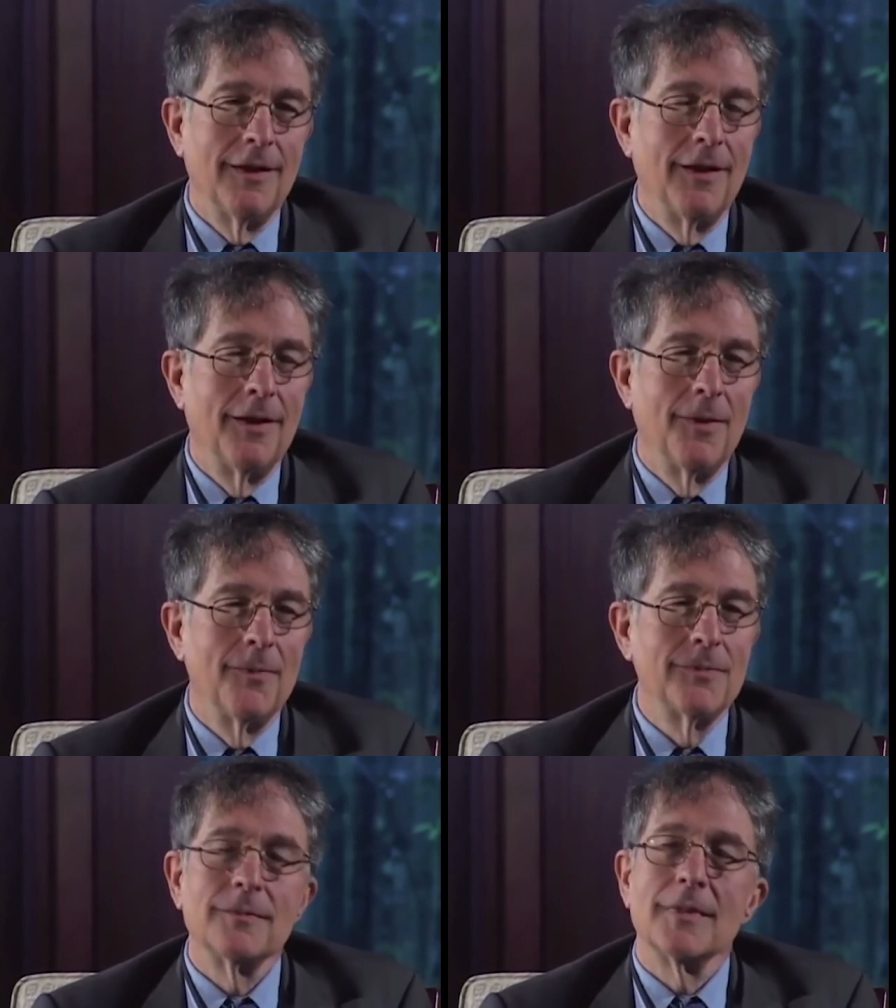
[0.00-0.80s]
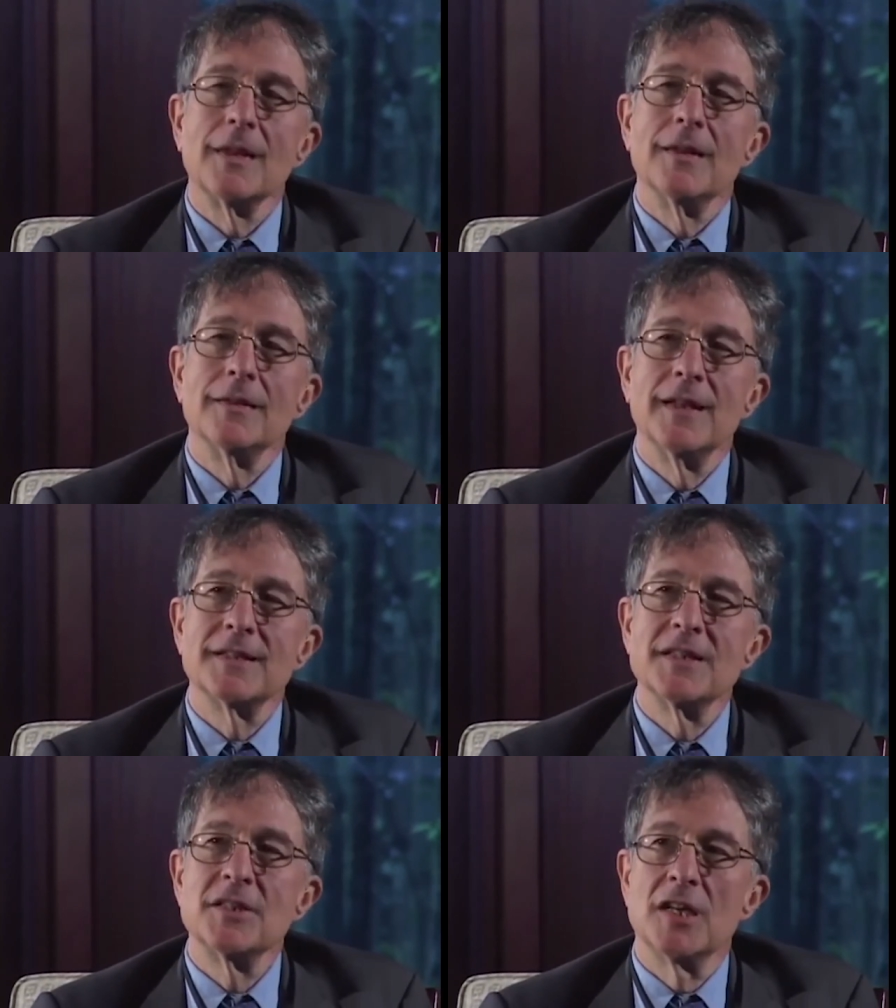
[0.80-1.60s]
Um,
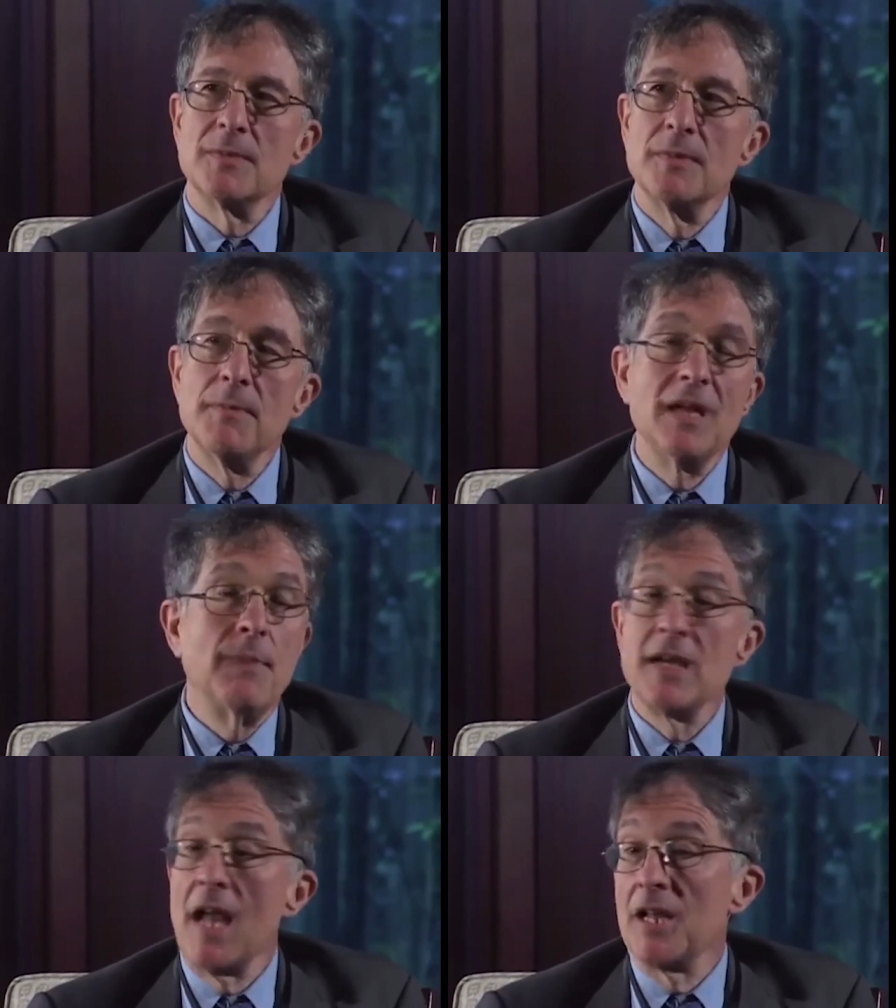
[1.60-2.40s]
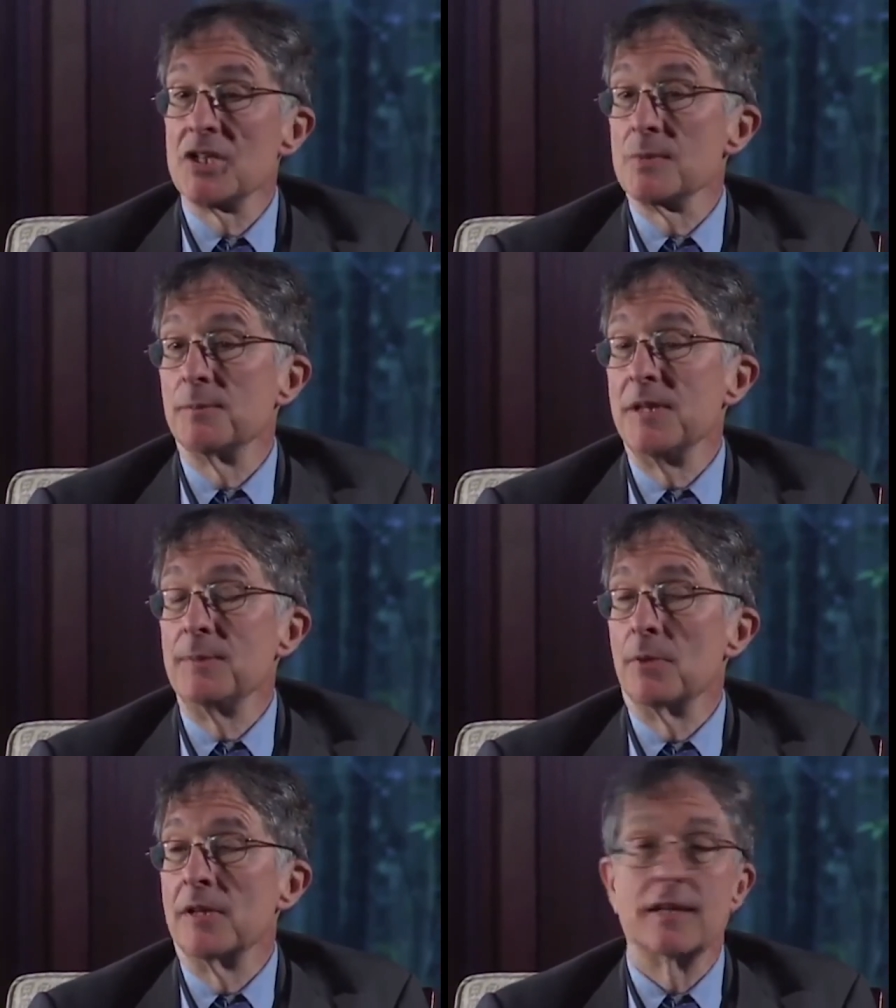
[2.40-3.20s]
it's a judgment made by knowledgeable
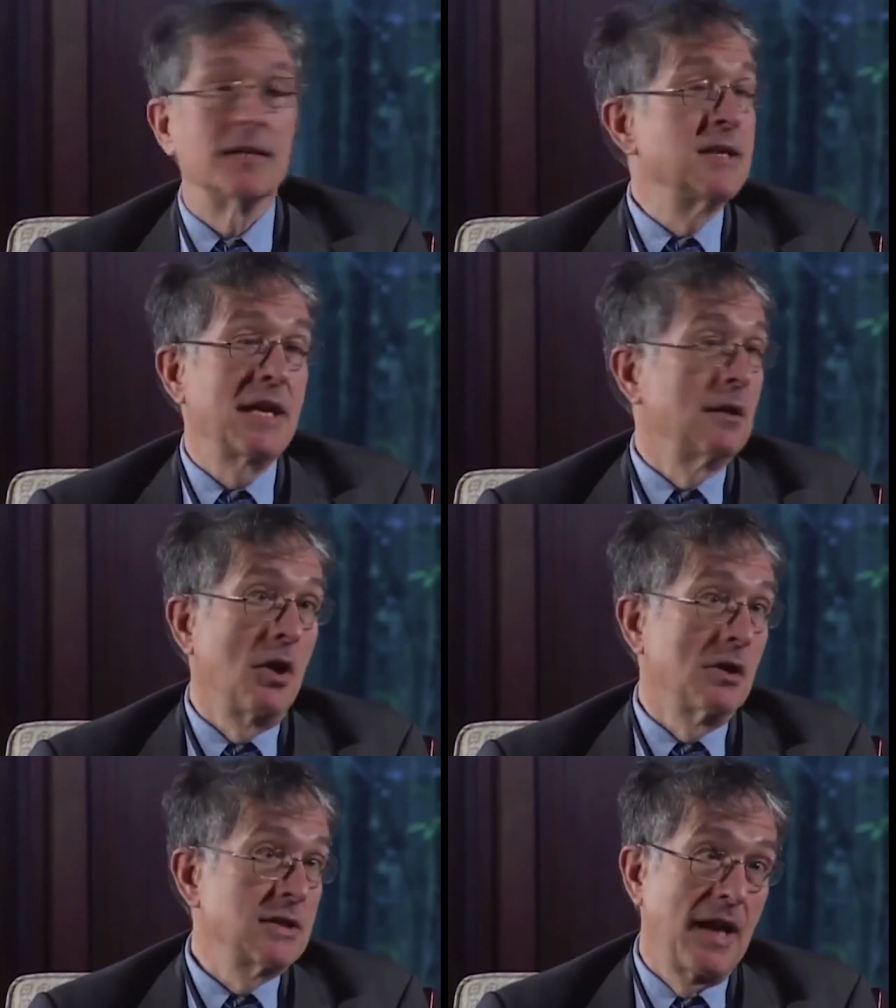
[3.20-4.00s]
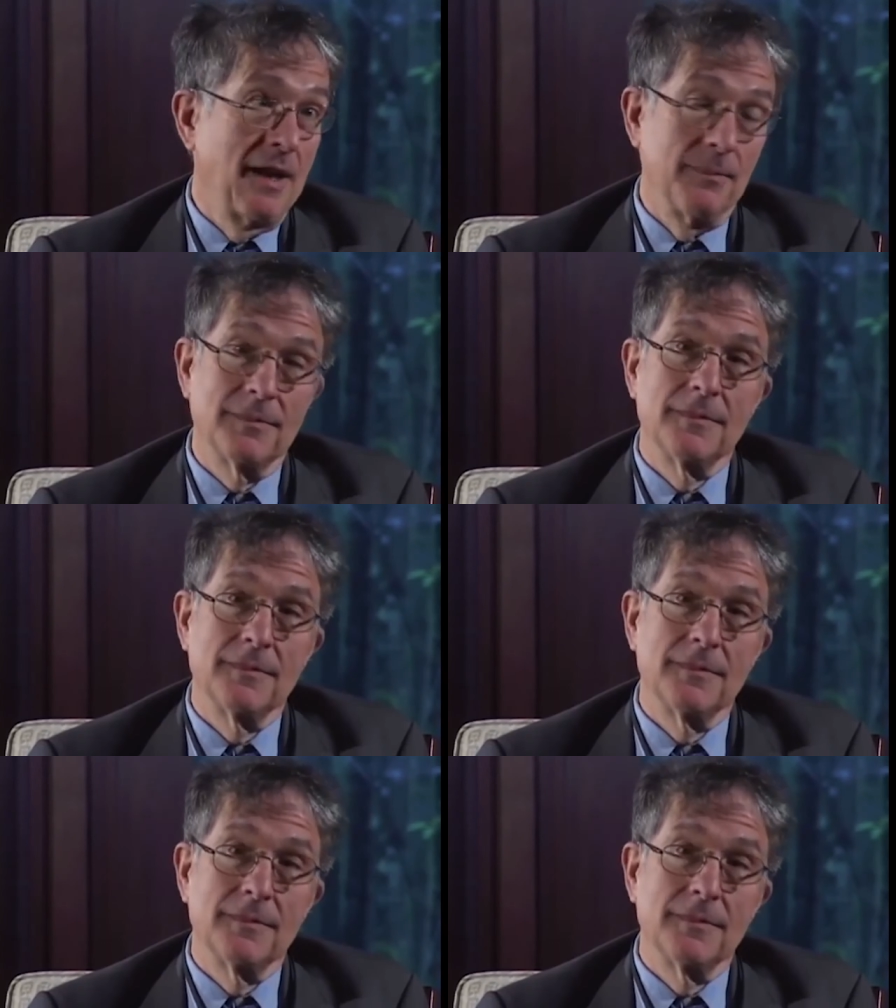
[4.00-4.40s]
people and can take a long time.